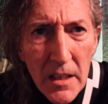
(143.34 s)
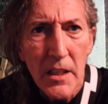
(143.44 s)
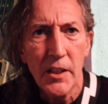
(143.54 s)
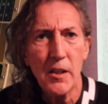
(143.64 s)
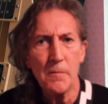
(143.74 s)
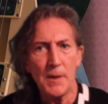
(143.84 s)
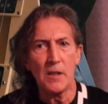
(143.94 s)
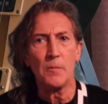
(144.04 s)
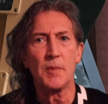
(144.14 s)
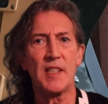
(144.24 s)
So
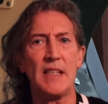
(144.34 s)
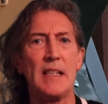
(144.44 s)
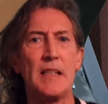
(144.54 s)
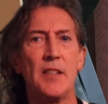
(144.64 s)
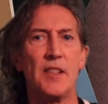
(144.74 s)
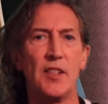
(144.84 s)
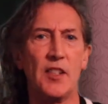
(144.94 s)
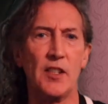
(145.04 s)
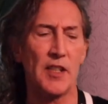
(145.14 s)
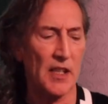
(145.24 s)
pickups, and
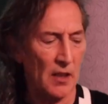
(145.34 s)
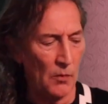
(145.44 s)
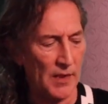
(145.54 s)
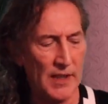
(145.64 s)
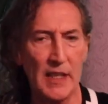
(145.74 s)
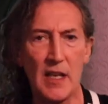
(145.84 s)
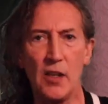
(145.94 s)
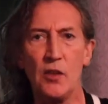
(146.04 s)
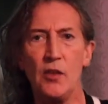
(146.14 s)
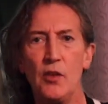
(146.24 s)
starting with the
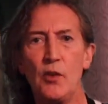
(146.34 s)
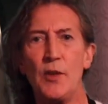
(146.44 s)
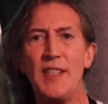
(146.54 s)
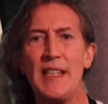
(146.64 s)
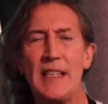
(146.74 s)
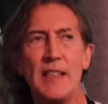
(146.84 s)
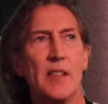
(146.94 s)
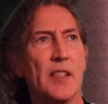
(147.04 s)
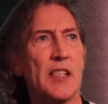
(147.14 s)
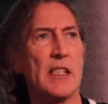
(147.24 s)
noisy
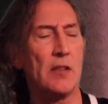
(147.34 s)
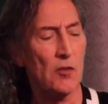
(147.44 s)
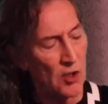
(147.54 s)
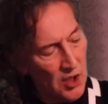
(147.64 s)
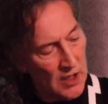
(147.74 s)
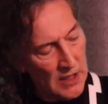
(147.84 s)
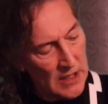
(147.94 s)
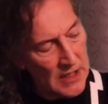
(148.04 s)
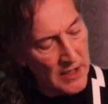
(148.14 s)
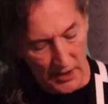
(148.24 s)
sound,
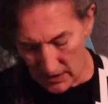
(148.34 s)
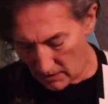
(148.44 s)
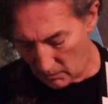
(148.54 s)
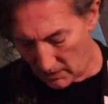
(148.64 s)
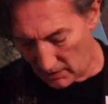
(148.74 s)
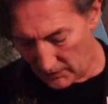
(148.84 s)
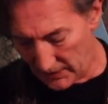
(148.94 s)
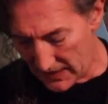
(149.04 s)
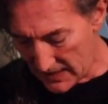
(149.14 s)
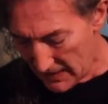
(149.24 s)
and we're on
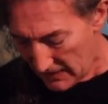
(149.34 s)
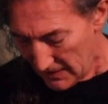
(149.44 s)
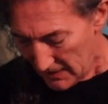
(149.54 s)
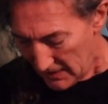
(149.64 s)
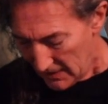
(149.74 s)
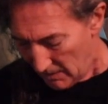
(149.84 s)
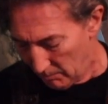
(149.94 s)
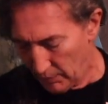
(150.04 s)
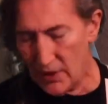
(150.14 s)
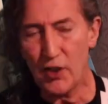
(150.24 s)
the
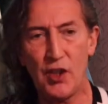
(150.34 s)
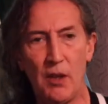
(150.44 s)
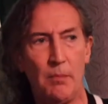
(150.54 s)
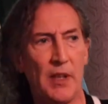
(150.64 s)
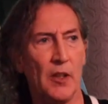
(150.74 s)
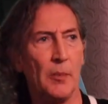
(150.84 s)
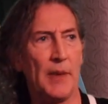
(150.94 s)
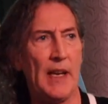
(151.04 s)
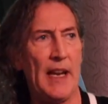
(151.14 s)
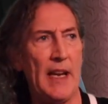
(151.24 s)
bridge pickup
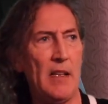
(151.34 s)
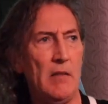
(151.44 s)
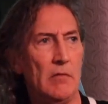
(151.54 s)
here.